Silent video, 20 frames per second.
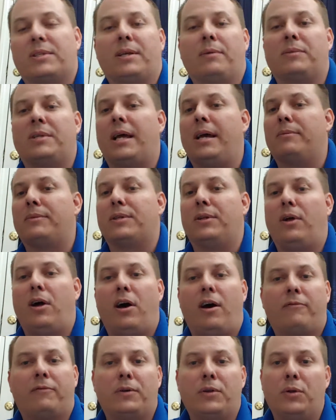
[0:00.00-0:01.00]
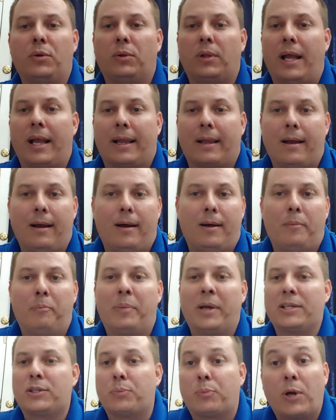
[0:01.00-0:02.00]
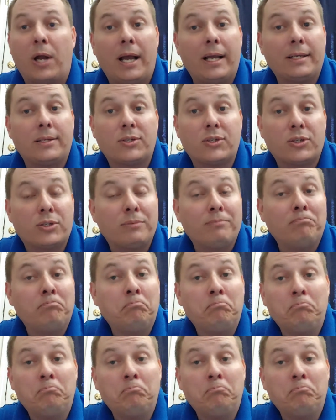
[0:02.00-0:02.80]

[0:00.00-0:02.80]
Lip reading: Sometimes they'll offer you like best price.